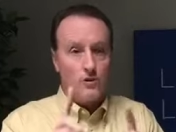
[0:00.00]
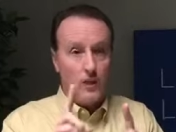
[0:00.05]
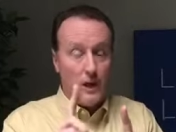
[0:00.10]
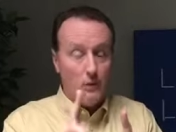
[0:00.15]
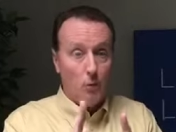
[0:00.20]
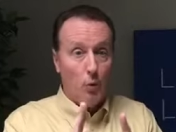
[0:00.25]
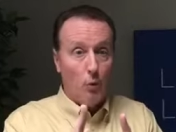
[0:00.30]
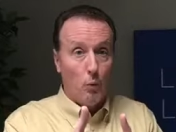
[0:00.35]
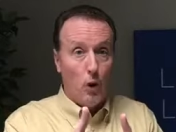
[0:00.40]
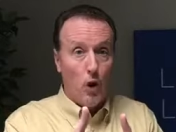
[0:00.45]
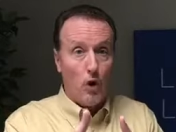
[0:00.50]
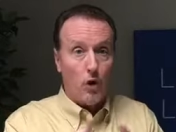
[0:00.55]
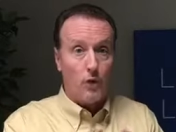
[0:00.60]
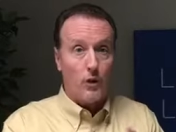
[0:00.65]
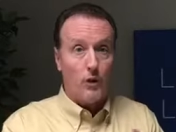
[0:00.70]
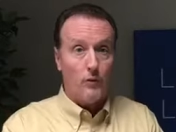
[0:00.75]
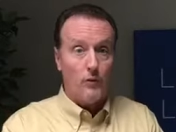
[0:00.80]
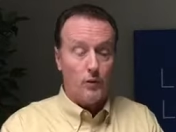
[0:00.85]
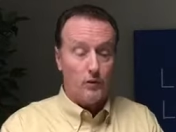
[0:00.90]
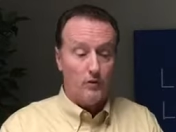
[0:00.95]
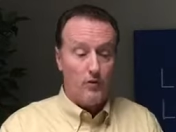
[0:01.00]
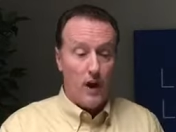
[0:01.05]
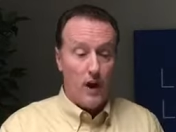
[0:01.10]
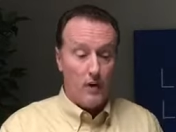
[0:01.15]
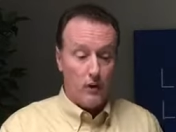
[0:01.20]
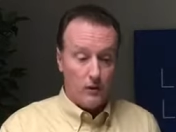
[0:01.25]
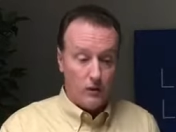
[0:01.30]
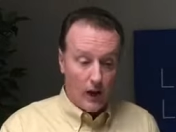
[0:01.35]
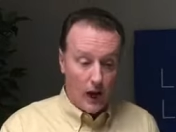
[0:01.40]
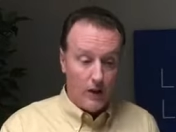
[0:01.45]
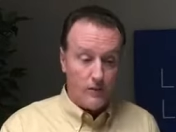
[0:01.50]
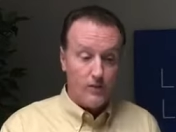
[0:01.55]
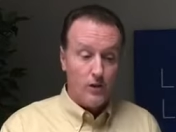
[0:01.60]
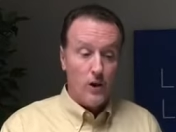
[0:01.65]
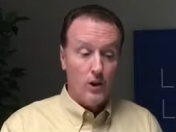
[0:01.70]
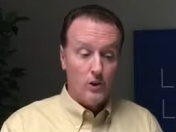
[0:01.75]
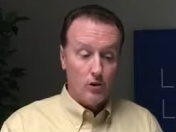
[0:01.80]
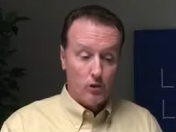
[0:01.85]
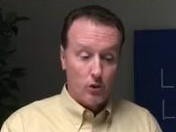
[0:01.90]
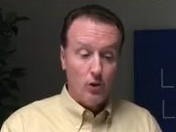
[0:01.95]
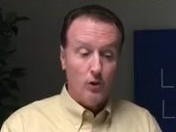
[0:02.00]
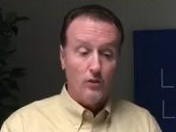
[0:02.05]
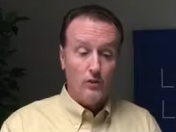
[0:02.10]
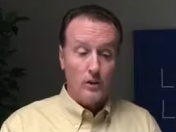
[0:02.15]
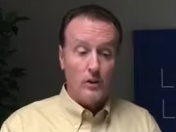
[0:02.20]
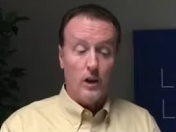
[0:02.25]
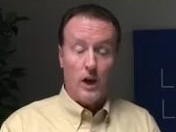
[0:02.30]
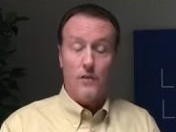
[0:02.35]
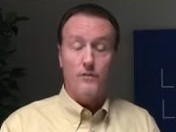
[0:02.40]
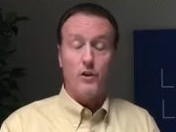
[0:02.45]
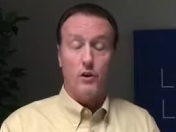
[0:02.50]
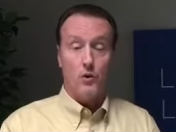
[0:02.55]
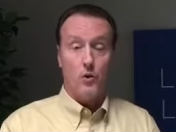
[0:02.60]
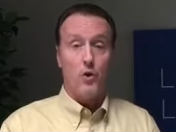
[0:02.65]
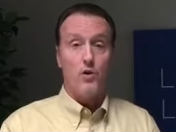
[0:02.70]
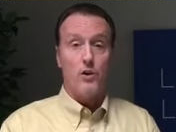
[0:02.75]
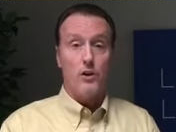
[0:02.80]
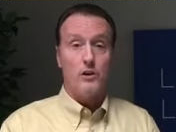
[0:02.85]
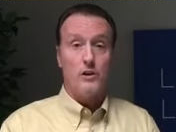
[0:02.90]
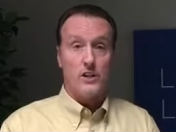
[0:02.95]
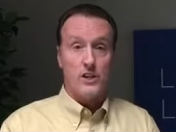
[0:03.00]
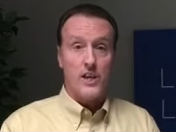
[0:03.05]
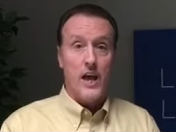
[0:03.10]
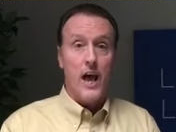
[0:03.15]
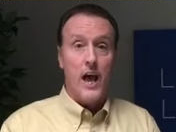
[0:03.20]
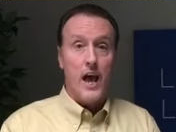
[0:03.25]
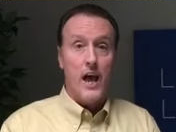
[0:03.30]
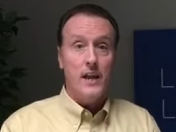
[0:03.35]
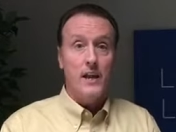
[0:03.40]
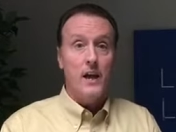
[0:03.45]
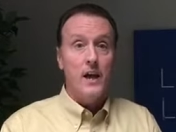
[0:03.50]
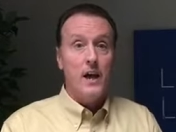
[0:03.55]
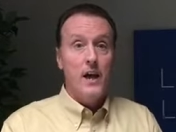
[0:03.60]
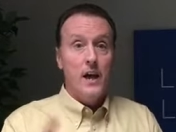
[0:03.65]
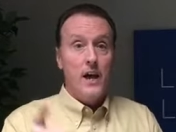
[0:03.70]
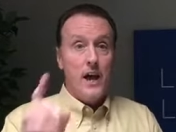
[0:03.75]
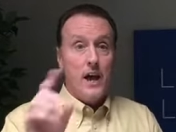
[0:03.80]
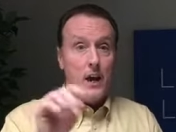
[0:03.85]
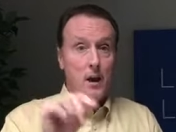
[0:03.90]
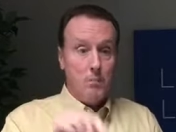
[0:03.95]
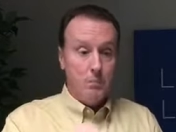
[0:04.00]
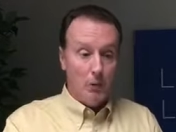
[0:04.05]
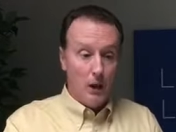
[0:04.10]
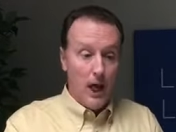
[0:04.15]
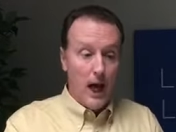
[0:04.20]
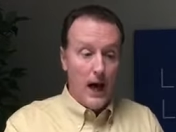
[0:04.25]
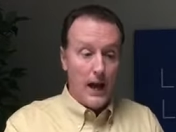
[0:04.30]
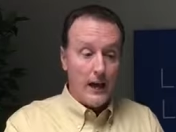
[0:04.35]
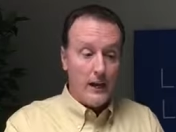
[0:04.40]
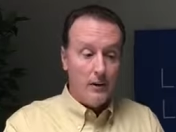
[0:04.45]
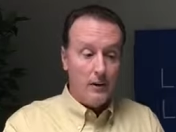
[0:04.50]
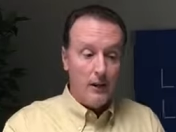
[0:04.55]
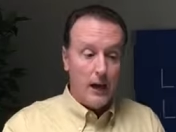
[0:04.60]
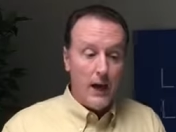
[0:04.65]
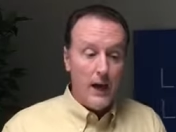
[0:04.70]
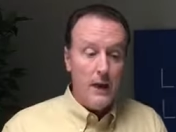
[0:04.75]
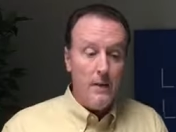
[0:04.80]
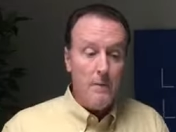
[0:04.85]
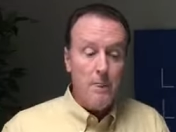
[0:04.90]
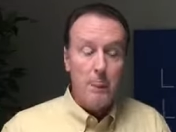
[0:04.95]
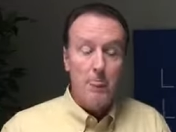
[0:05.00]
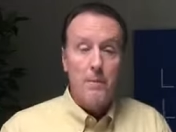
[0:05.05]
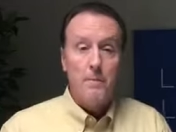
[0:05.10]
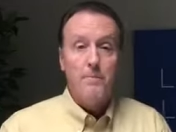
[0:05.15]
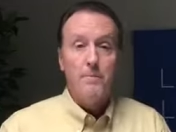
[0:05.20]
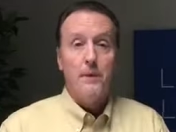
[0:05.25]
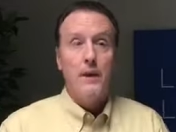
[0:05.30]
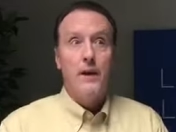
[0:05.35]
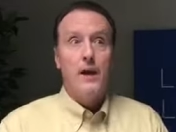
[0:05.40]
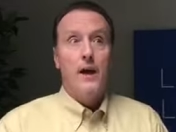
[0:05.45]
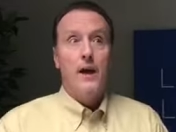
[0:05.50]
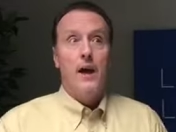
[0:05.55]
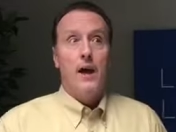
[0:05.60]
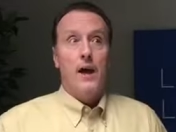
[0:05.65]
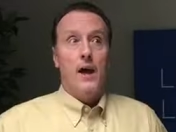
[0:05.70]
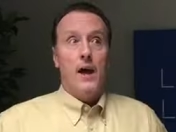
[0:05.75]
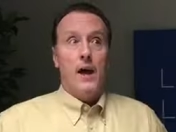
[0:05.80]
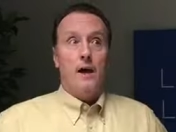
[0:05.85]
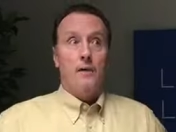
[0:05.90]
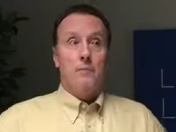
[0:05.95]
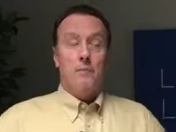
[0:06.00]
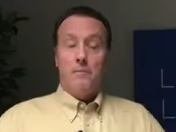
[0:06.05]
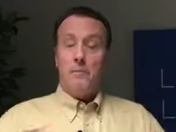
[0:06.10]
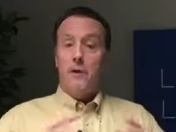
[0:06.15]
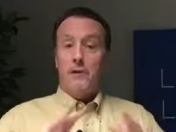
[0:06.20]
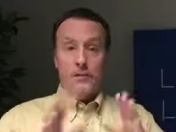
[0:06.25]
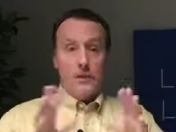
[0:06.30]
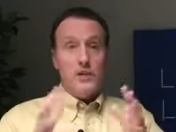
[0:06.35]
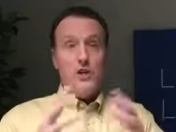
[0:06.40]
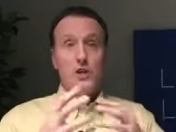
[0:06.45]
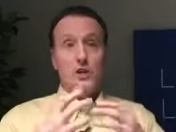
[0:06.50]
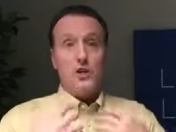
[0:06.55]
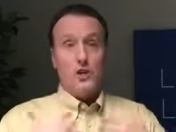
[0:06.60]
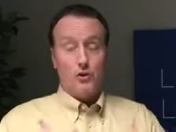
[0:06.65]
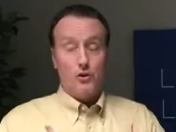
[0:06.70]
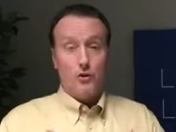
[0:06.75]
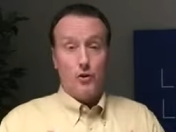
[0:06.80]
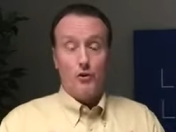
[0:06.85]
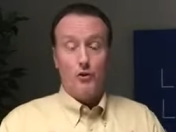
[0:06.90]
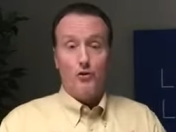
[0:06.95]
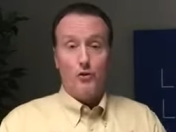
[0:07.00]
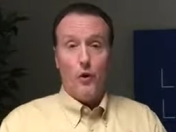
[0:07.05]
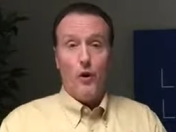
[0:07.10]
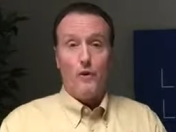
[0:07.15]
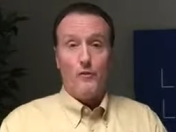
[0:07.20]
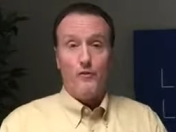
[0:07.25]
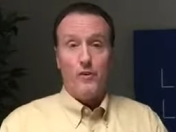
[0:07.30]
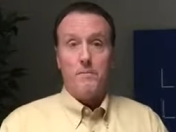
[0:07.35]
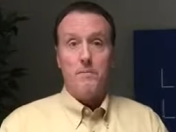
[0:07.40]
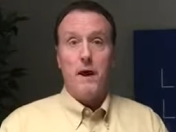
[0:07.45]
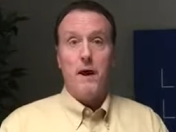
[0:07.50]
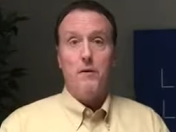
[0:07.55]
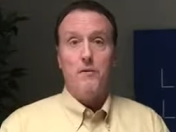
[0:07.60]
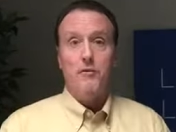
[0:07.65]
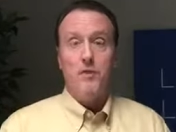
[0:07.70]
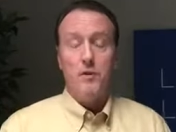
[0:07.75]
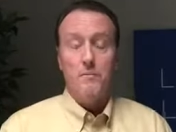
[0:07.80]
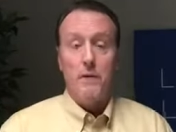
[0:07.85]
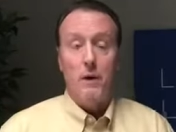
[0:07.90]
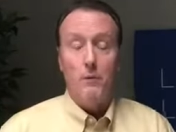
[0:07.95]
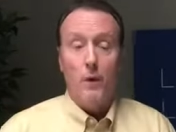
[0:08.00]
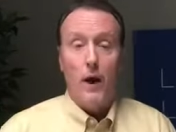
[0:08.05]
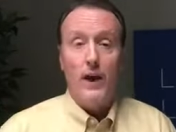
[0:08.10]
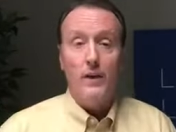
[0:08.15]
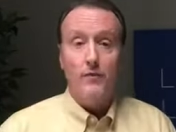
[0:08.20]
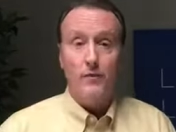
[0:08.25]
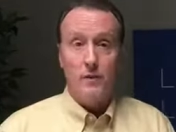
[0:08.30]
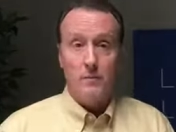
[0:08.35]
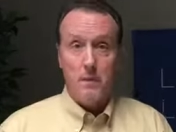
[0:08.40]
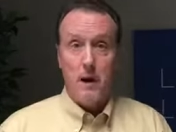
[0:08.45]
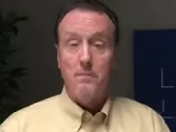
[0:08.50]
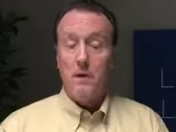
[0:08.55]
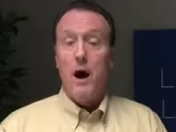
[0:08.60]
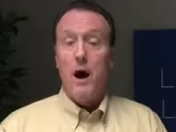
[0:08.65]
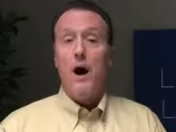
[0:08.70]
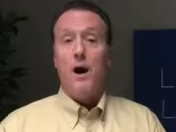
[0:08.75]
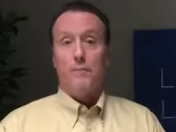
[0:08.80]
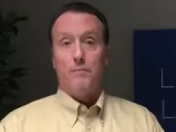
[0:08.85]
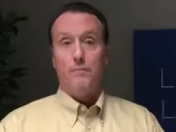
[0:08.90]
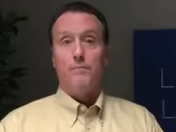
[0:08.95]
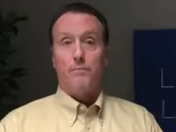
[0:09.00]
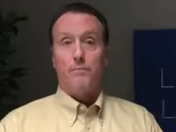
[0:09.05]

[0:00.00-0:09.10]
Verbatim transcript: They will work if you'll follow God's truth and covenant order and design and apply it, okay? This is a true story from my, from my wife and my mom.